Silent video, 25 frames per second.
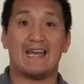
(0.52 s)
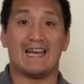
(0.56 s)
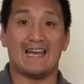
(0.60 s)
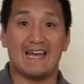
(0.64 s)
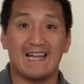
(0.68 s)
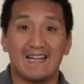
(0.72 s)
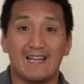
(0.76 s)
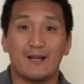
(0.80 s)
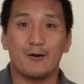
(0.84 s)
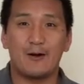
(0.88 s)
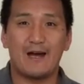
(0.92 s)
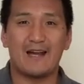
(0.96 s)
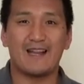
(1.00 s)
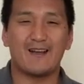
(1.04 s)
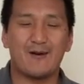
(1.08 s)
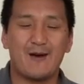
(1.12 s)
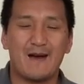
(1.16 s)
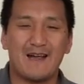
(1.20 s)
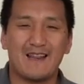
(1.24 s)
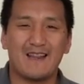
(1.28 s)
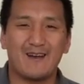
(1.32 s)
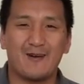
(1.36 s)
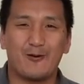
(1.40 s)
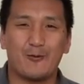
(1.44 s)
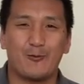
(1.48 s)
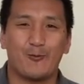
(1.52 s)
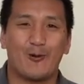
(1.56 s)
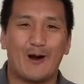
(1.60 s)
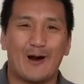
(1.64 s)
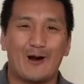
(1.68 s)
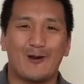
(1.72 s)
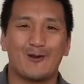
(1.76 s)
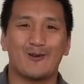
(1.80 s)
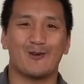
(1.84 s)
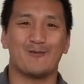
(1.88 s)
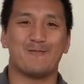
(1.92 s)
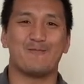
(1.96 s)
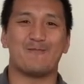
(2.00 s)
Hello, hello, hello.
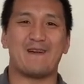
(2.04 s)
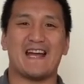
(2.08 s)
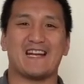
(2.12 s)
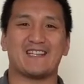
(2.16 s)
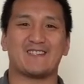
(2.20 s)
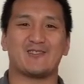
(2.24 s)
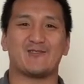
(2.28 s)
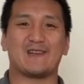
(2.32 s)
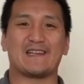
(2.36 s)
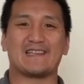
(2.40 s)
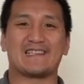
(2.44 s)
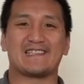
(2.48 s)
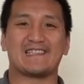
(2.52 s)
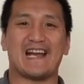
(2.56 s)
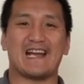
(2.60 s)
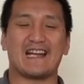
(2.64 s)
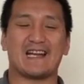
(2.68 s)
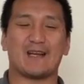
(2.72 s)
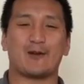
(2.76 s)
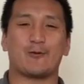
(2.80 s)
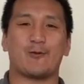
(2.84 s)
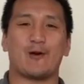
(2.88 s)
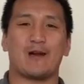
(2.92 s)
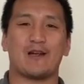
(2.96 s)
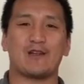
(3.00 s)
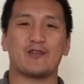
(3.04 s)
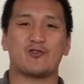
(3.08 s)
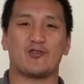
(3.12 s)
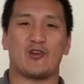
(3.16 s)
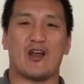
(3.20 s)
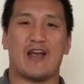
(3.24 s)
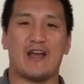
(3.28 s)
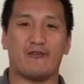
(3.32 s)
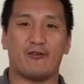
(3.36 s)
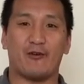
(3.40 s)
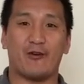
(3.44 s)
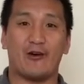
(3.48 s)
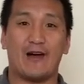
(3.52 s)
Welcome back to Exotic Wine
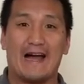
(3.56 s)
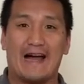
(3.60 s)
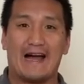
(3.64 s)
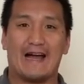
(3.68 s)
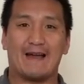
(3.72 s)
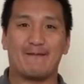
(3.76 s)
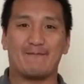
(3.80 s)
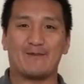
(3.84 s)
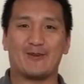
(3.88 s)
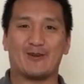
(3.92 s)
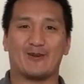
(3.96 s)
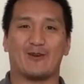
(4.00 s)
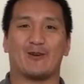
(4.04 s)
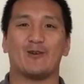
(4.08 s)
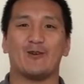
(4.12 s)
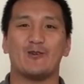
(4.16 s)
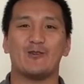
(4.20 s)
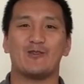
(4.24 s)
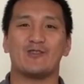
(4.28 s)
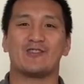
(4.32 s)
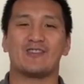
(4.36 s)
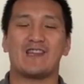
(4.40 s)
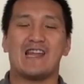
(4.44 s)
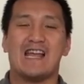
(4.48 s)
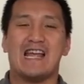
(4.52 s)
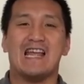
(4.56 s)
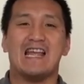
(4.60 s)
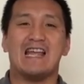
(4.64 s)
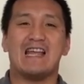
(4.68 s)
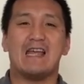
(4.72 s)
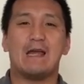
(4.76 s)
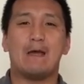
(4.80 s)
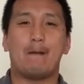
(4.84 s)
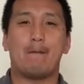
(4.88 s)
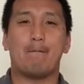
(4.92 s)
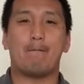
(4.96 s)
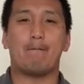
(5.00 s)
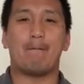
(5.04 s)
Travel. I'm your host,
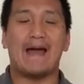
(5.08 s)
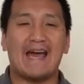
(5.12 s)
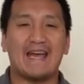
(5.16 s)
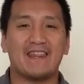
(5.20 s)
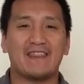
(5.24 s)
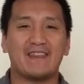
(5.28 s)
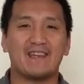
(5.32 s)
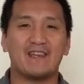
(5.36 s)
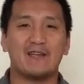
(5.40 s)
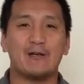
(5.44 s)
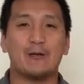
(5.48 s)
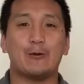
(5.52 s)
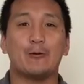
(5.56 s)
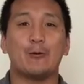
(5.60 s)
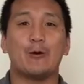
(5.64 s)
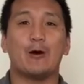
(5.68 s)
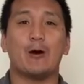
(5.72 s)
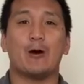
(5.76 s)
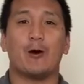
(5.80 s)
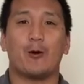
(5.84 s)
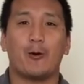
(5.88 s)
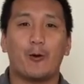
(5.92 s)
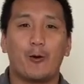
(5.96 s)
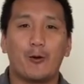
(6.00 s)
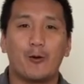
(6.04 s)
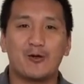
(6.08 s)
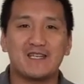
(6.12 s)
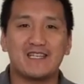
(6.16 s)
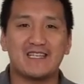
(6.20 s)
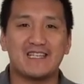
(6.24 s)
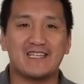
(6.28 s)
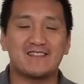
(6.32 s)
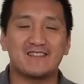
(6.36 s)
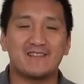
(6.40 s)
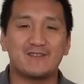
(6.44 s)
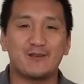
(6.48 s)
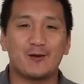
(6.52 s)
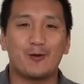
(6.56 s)
Matthew
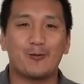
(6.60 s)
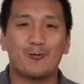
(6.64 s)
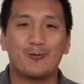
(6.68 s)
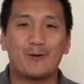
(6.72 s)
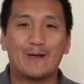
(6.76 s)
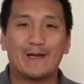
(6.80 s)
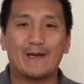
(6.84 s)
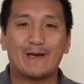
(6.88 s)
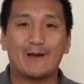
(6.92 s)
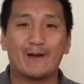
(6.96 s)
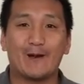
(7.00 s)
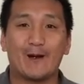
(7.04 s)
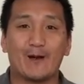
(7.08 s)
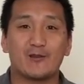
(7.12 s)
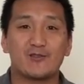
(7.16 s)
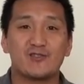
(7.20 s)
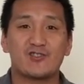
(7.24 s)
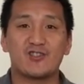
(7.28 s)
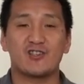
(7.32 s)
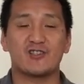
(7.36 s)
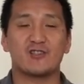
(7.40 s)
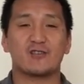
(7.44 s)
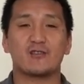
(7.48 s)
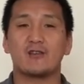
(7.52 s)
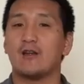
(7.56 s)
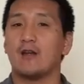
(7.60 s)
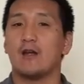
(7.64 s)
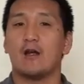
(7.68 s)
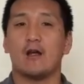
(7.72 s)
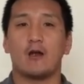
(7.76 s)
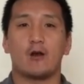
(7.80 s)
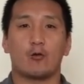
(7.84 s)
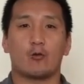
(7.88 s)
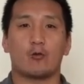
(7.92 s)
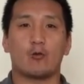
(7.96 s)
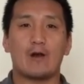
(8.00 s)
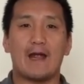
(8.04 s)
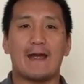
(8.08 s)
Horky. So we are just
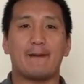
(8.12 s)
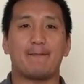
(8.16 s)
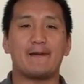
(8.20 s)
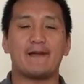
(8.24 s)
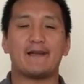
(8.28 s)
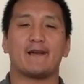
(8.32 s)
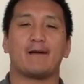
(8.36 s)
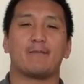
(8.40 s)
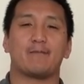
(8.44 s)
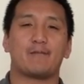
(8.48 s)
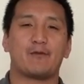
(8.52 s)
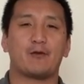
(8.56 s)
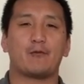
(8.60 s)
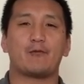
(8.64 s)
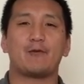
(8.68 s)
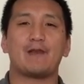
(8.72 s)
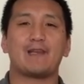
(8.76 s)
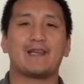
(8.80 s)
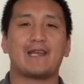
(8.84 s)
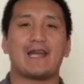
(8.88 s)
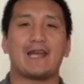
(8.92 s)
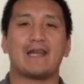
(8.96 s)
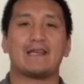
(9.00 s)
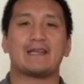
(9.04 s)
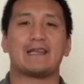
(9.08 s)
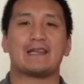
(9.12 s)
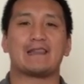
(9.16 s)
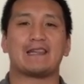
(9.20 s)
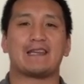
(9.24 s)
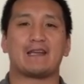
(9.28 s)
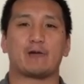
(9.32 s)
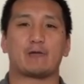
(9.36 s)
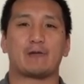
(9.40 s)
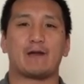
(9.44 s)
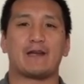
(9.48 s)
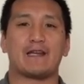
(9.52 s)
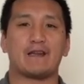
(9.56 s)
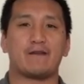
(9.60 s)
wrapping up the weekend at the
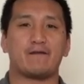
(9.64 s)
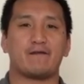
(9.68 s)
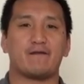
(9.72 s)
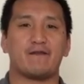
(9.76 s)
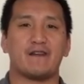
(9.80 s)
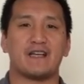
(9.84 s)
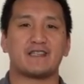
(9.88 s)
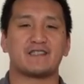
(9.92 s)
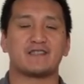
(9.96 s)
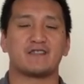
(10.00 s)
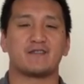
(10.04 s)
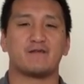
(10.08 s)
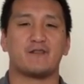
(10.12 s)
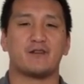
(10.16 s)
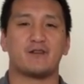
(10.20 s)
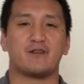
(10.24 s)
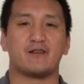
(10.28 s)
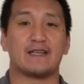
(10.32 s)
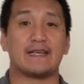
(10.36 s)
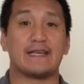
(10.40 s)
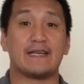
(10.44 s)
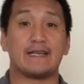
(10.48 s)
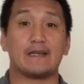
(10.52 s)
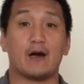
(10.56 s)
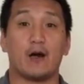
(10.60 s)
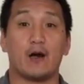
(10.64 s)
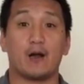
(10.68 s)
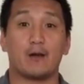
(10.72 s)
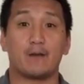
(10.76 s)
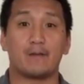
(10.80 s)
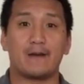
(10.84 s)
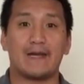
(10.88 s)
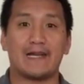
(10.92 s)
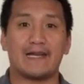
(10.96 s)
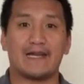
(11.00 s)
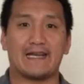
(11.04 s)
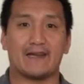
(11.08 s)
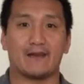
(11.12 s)
Areni Festival in
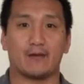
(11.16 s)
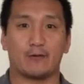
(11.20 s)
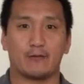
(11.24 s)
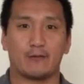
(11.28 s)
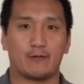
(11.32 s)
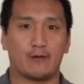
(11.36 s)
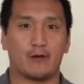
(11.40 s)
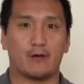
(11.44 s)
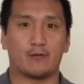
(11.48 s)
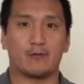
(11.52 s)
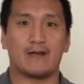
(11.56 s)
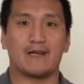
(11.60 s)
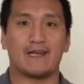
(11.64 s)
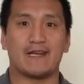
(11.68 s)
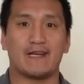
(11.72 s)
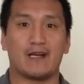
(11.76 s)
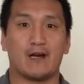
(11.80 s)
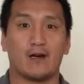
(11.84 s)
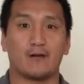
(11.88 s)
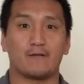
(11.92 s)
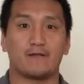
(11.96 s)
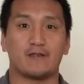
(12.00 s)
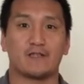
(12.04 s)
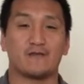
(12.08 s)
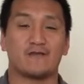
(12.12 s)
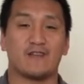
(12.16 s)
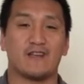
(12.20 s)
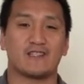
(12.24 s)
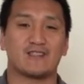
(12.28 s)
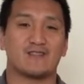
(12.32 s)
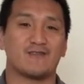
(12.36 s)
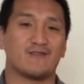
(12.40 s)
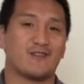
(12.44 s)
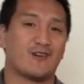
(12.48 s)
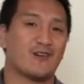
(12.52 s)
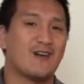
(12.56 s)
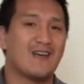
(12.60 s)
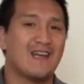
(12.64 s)
Armenia, the Areni Harvest
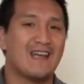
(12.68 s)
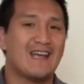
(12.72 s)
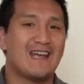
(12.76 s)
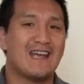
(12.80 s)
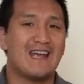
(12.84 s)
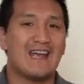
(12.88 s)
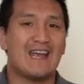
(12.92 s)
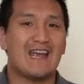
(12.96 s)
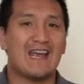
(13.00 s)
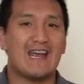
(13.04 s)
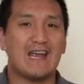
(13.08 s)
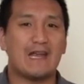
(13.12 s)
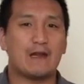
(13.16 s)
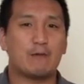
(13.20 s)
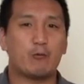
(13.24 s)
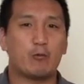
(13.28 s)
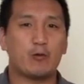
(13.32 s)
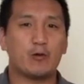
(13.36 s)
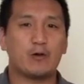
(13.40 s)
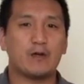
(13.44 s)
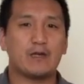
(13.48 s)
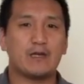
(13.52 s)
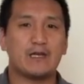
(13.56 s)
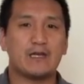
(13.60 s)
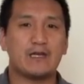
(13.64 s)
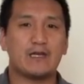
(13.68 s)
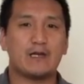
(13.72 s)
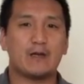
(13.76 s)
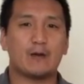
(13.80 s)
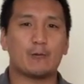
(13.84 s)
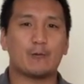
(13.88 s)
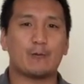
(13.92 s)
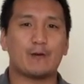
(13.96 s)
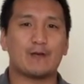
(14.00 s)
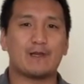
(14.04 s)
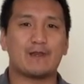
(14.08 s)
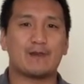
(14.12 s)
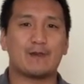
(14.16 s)
Festival. And we're here
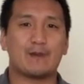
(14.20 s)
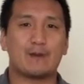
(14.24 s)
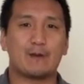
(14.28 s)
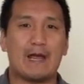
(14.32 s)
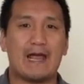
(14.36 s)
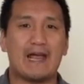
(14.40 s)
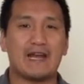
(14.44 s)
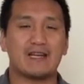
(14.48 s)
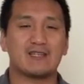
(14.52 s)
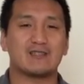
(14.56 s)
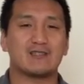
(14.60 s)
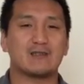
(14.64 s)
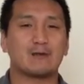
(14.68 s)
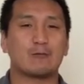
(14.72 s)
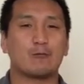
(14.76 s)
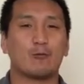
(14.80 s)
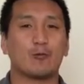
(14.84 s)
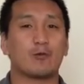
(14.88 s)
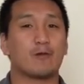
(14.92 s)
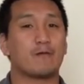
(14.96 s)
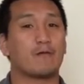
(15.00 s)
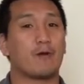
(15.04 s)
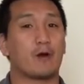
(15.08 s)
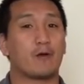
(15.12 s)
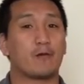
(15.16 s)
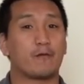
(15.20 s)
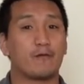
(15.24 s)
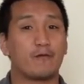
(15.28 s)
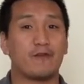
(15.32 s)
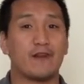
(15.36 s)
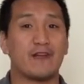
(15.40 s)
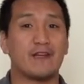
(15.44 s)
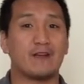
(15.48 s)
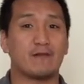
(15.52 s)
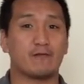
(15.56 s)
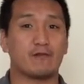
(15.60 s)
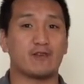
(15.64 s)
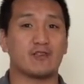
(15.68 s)
with actually one of our
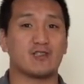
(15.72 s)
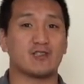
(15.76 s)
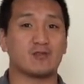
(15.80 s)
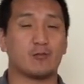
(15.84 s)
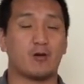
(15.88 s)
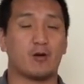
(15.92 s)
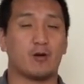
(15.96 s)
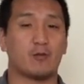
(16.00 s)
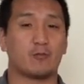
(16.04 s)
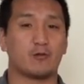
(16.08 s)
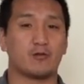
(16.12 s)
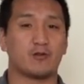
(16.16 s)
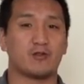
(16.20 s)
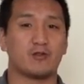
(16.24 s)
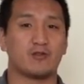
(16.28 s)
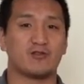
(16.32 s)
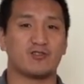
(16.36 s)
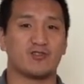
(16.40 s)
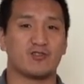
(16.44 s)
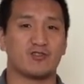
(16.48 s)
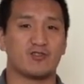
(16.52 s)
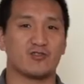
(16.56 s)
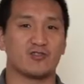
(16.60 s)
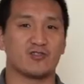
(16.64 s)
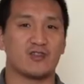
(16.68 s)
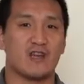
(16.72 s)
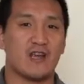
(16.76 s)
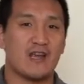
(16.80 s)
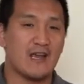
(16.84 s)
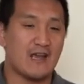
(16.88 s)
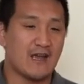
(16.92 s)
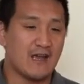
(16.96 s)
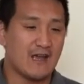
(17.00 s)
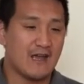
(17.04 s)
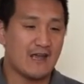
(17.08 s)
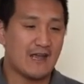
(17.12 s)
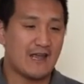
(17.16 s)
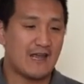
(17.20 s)
favorite small producers.
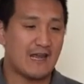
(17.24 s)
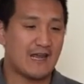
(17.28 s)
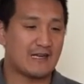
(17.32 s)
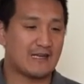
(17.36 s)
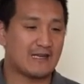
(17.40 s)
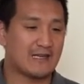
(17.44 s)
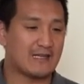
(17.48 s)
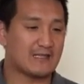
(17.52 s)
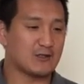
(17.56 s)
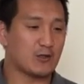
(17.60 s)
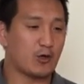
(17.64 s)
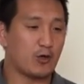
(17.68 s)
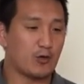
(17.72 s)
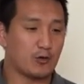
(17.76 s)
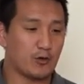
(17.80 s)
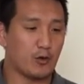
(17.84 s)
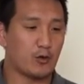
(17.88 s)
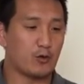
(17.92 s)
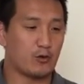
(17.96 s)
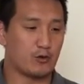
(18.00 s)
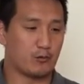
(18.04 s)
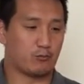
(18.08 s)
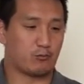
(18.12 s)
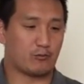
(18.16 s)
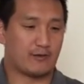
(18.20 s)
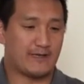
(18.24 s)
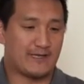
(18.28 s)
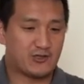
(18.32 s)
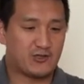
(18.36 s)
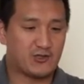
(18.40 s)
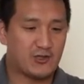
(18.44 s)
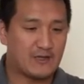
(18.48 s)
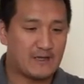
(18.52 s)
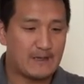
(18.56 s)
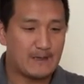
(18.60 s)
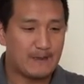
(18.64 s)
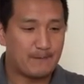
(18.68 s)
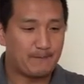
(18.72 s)
And it's called Old Bridge.
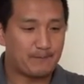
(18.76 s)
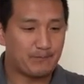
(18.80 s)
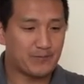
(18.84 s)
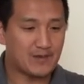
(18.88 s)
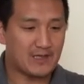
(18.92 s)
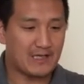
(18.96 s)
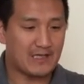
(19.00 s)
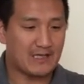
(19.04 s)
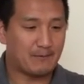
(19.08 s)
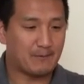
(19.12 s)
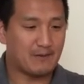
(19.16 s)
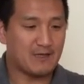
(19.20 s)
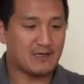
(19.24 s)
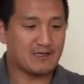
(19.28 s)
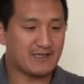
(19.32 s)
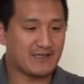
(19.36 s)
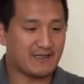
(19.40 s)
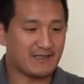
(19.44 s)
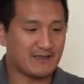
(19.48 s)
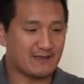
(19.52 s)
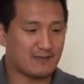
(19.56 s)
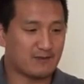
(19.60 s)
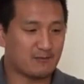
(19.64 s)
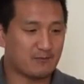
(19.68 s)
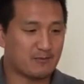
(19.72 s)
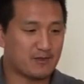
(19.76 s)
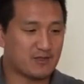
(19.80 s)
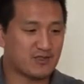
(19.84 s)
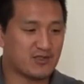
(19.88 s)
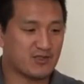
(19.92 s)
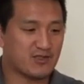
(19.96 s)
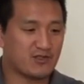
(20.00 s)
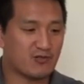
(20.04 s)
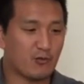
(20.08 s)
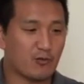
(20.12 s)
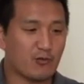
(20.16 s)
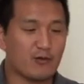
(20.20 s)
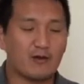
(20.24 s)
And I'm going to tell you a little bit
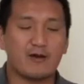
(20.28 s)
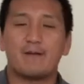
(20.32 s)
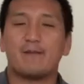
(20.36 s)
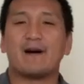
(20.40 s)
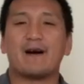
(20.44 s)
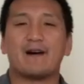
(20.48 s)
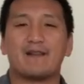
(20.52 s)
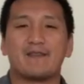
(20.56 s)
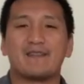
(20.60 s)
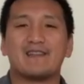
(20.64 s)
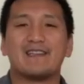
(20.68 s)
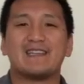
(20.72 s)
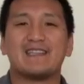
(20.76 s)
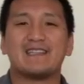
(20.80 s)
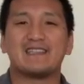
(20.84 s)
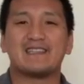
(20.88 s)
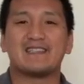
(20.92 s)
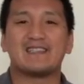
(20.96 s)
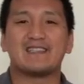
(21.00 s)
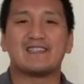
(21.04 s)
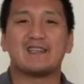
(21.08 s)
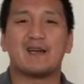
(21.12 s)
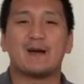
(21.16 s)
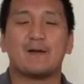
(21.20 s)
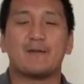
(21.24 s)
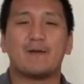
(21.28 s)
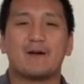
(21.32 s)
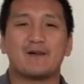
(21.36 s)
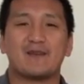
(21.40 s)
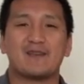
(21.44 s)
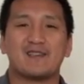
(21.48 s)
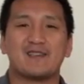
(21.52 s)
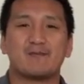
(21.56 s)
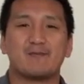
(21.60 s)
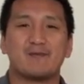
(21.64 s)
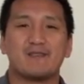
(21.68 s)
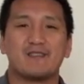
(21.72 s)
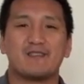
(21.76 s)
story about this
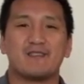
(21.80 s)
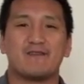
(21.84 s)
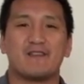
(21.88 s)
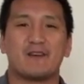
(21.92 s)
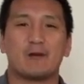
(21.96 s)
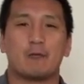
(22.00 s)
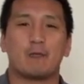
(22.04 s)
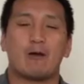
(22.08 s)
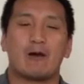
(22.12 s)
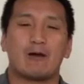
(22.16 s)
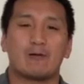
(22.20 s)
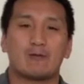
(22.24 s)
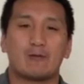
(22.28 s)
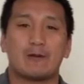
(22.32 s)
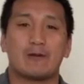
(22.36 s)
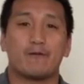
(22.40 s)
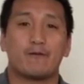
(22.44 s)
specific winery.